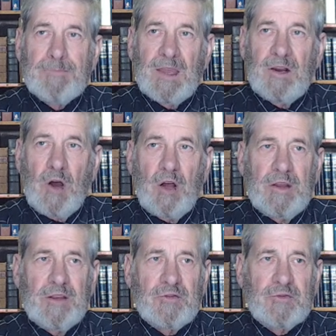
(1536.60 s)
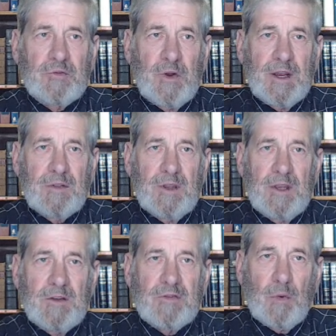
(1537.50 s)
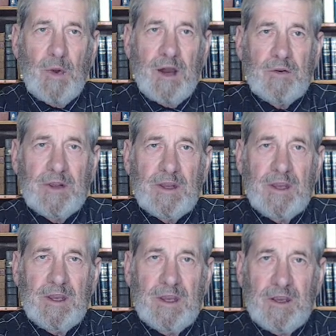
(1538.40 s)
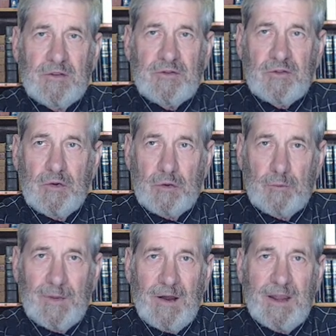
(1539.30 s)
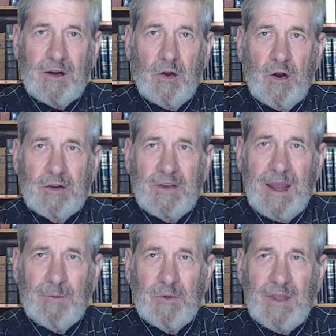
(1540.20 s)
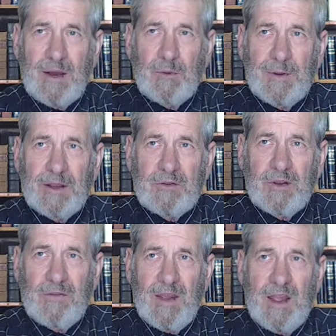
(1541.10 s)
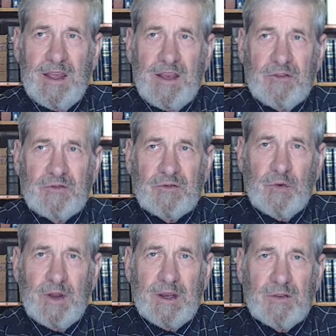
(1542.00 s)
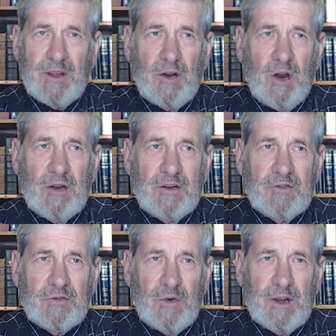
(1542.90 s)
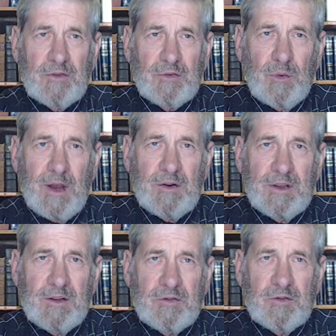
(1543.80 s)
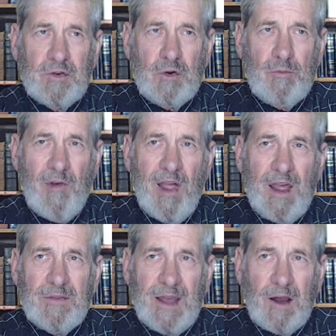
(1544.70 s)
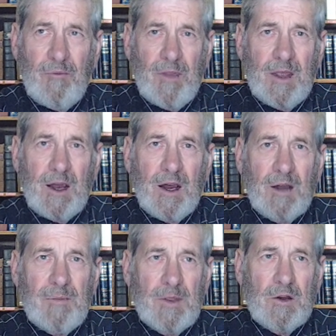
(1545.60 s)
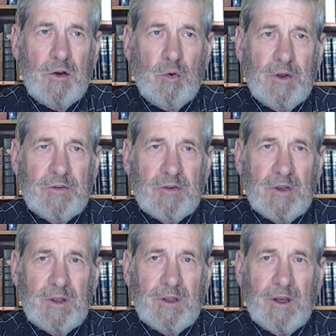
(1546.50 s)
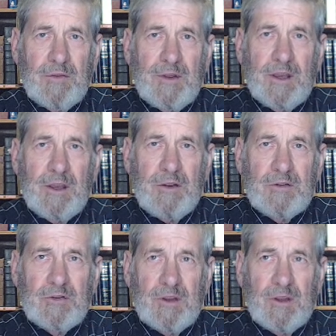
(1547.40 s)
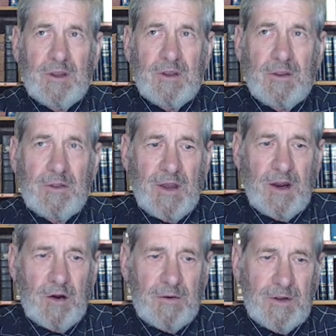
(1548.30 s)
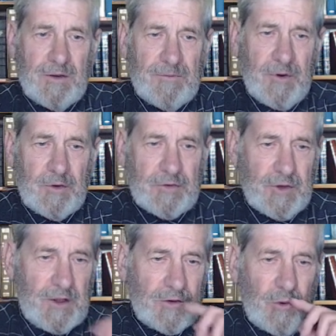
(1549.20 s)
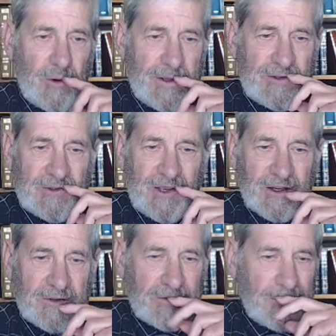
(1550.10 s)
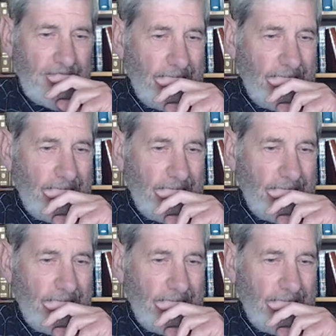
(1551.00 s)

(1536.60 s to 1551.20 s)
And all his strength surrounding his tomb. Now, I had a hard time with that because of his strength and all his strength surrounding his tomb. Now, who is the his there in verse 26?